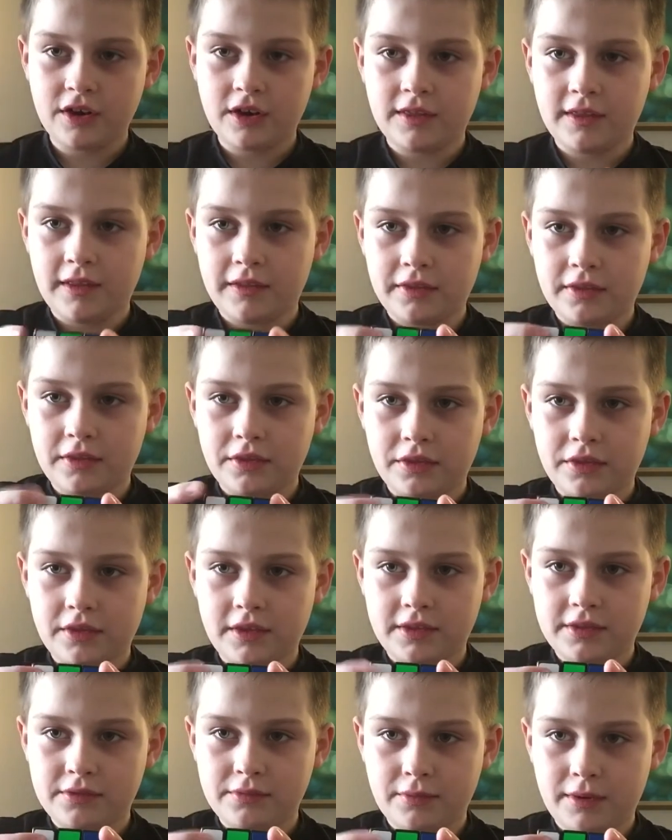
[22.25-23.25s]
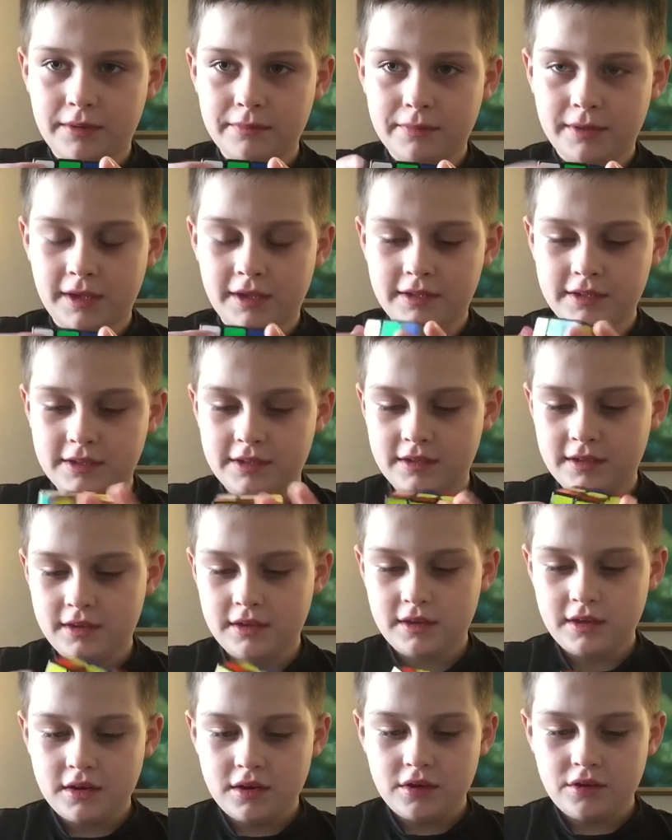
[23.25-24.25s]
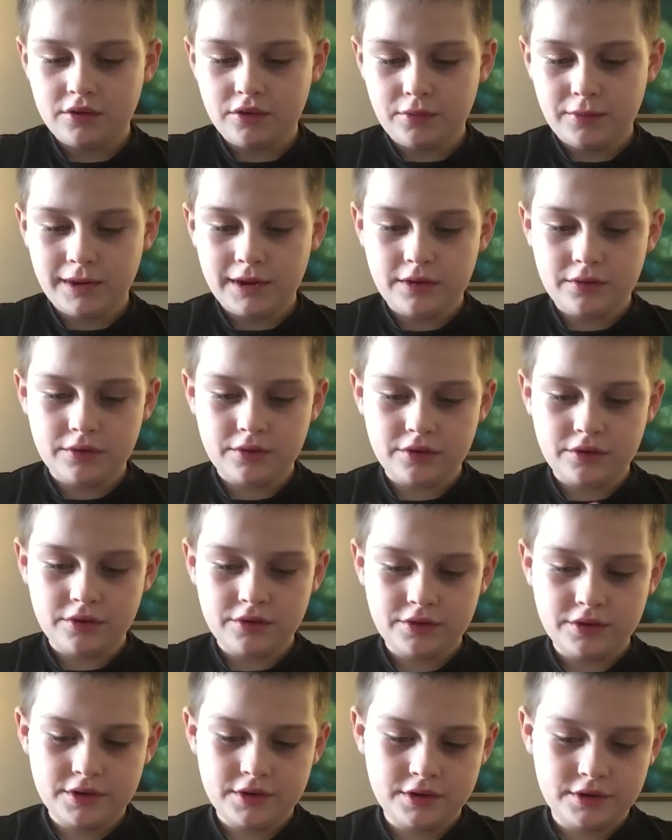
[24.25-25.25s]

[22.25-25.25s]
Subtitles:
and then this white piece, or the white corner.